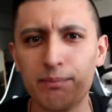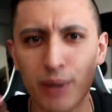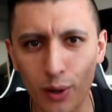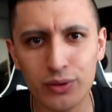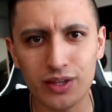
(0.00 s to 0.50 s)

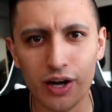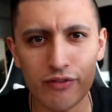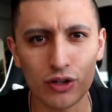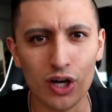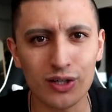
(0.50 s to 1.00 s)
both of
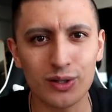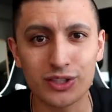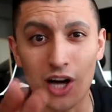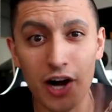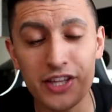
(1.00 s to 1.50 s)
the
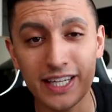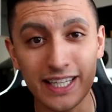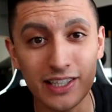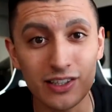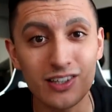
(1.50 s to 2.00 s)
logos on the
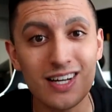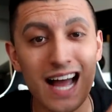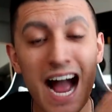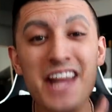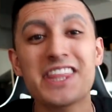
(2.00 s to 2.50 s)
heel
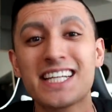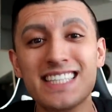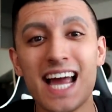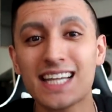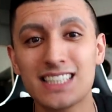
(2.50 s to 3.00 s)
at the
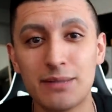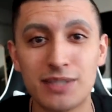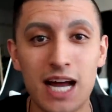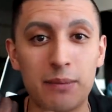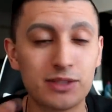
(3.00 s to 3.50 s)
exact same
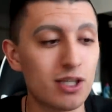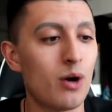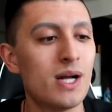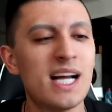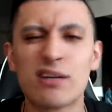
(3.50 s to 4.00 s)
time.
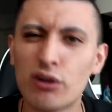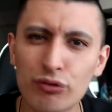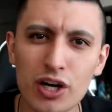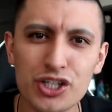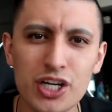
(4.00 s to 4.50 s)
So
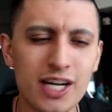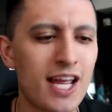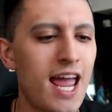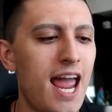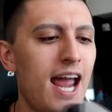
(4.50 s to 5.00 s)

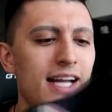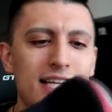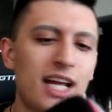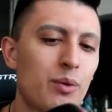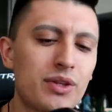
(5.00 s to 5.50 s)
refreshing, and I
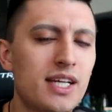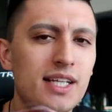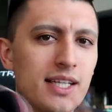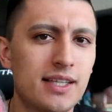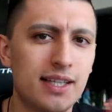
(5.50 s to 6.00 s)
like what they
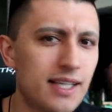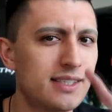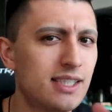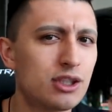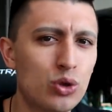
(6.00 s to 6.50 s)
did.
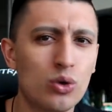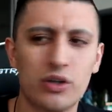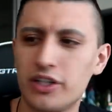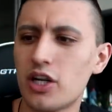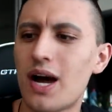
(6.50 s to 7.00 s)
It's, it's
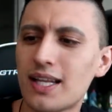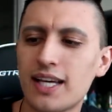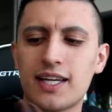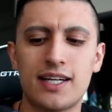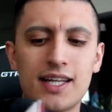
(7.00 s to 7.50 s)
cool, you know, I
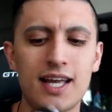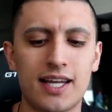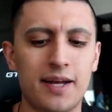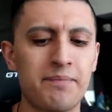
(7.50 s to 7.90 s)
like it, I like